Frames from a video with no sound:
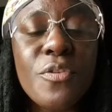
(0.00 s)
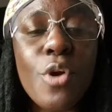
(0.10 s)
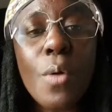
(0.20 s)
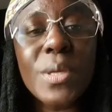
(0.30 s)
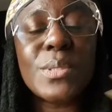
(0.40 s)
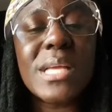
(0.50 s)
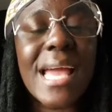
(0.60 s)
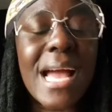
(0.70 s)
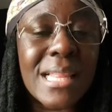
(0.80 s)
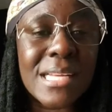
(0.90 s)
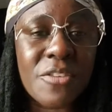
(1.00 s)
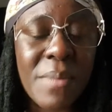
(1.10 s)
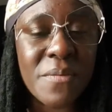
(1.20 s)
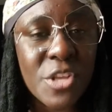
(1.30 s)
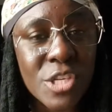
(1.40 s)
if you always want to get alerts of
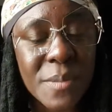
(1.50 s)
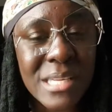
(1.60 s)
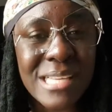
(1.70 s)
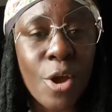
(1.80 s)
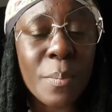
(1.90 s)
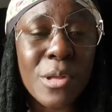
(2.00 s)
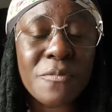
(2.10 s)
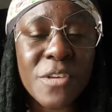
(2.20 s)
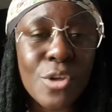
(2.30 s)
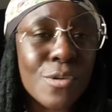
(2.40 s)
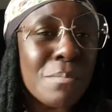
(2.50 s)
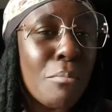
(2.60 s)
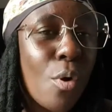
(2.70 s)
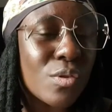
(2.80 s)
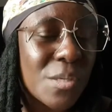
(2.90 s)
my videos, because I upload videos
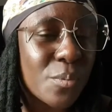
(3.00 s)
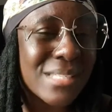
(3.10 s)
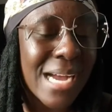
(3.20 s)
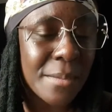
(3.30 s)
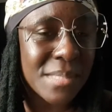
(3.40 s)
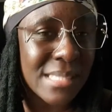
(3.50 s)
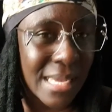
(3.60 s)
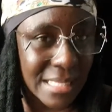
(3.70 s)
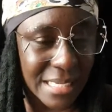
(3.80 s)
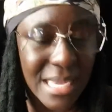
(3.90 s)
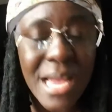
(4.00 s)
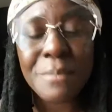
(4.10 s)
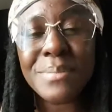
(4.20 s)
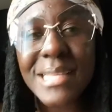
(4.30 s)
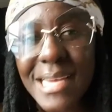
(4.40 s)
multiple times daily,
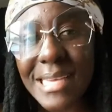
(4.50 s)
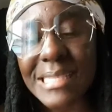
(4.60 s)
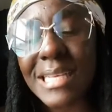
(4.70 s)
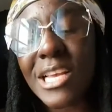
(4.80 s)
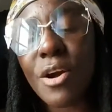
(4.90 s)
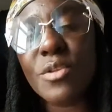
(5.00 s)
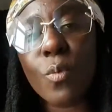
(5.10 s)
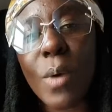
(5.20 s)
please click on the